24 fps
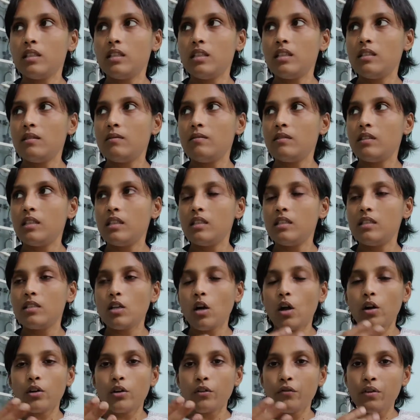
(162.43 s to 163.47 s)
the
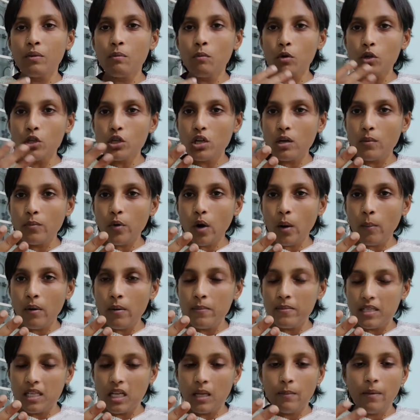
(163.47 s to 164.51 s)
sort of emotional
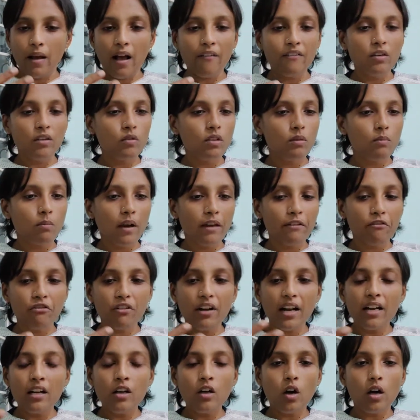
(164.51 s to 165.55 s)
problems that I'm having with my
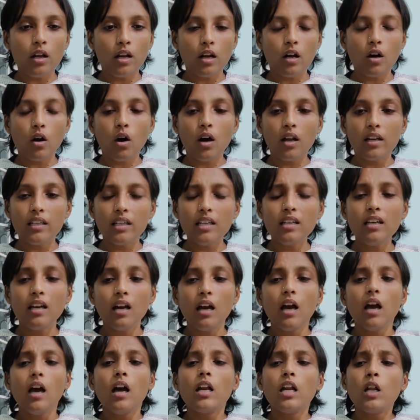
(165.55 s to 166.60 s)
friend or a
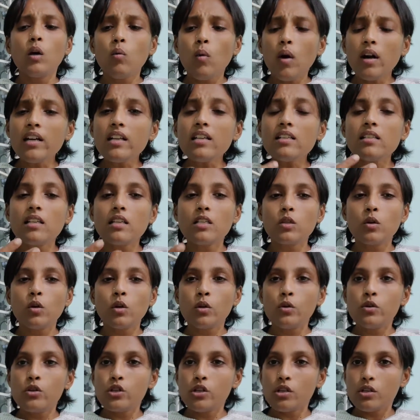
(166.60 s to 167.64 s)
colleague. Now, what is the
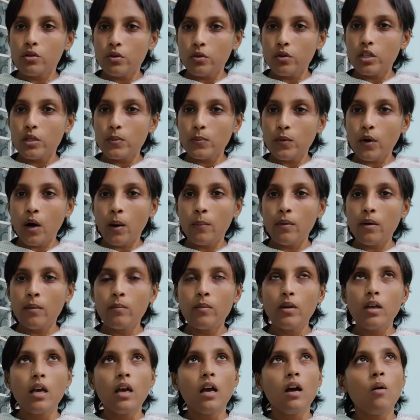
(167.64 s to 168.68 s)
solution to this
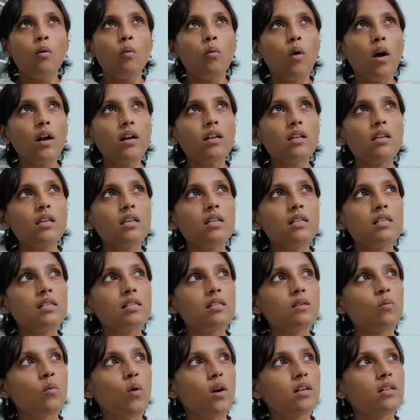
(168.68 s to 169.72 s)
problem? What
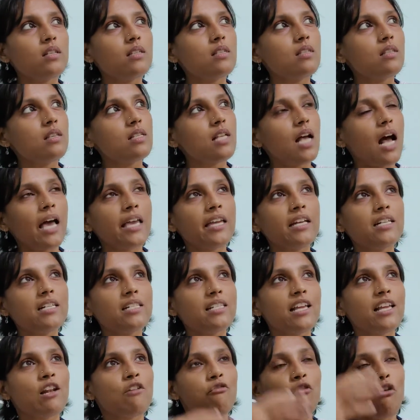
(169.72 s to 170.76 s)
is this higher
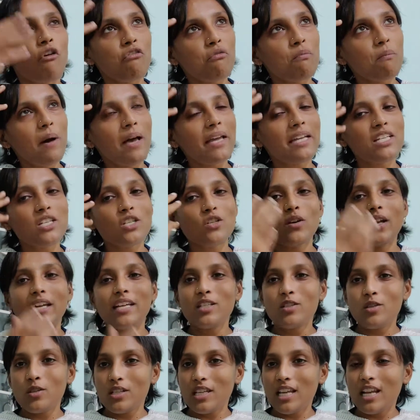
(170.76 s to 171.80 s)
self of mine
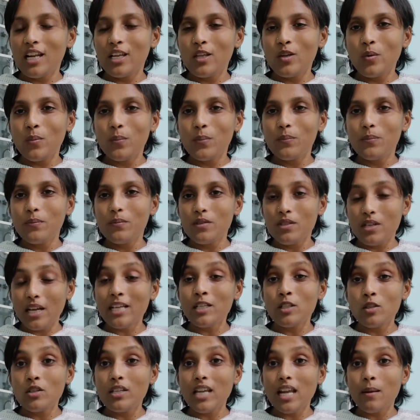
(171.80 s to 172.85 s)
trying to tell you?
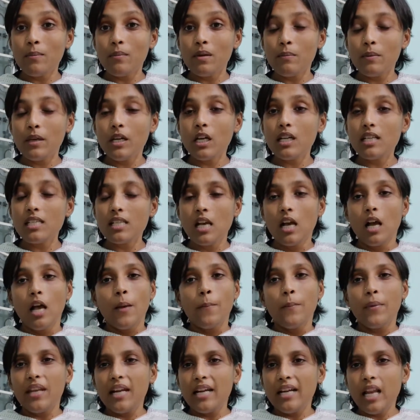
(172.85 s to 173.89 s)
Trying to tell me, because
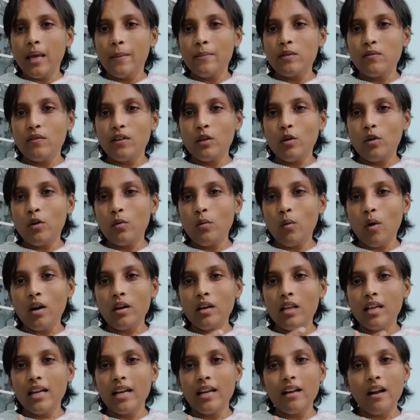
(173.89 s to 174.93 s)
many times we don't
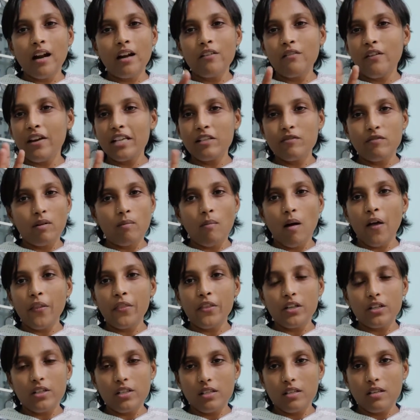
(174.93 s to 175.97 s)
want to get advice from
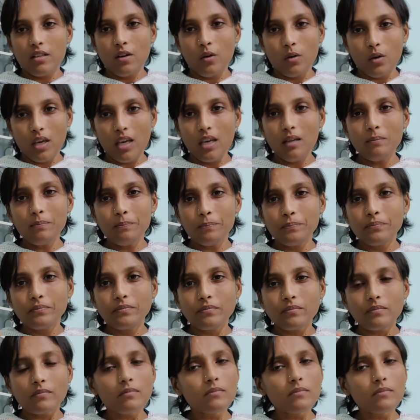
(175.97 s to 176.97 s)
others, okay?